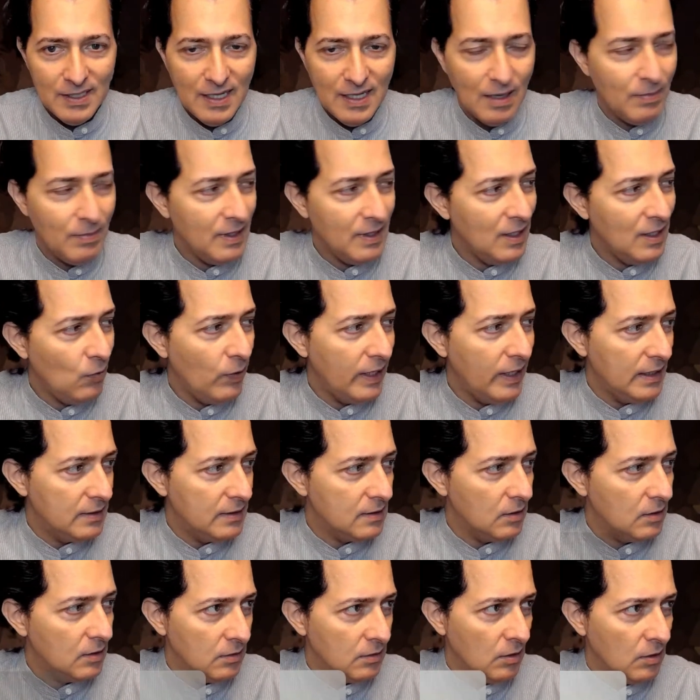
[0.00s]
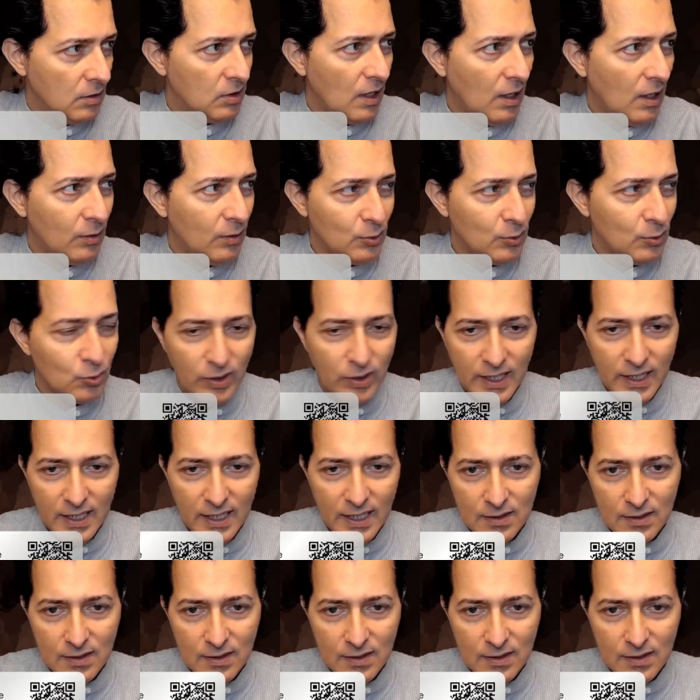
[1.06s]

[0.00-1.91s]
There are many ways on how to trade,